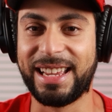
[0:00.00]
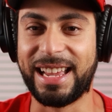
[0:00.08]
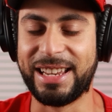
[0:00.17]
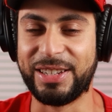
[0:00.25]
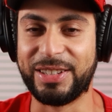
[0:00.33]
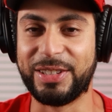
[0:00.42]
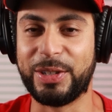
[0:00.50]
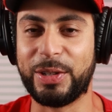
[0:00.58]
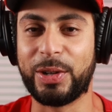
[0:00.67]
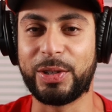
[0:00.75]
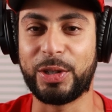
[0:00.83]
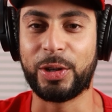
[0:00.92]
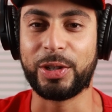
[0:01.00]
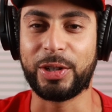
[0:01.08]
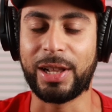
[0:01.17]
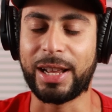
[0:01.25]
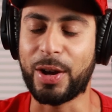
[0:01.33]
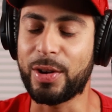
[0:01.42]
and
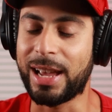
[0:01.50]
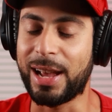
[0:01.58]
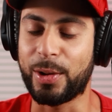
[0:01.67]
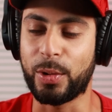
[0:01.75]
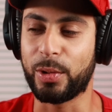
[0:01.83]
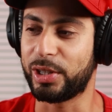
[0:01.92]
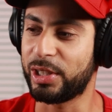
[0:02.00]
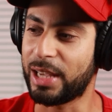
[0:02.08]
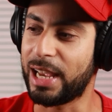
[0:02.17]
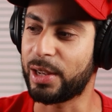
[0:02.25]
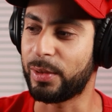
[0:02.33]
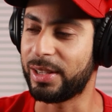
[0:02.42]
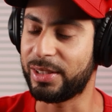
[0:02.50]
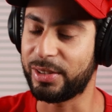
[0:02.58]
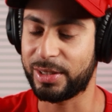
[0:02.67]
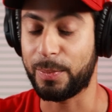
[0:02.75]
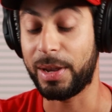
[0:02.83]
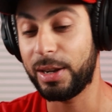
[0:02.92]
you're like, okay, cool. There's side quests.
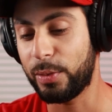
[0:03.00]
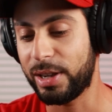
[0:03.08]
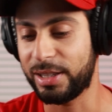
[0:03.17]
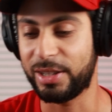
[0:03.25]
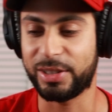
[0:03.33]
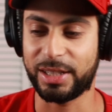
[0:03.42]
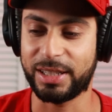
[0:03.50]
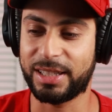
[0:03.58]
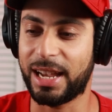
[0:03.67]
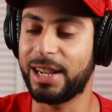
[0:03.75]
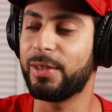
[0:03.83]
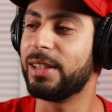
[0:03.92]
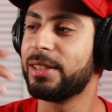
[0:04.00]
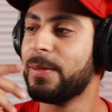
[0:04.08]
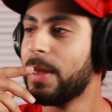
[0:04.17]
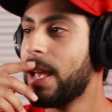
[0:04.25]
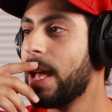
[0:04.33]
There's a main quest and there's a side quest.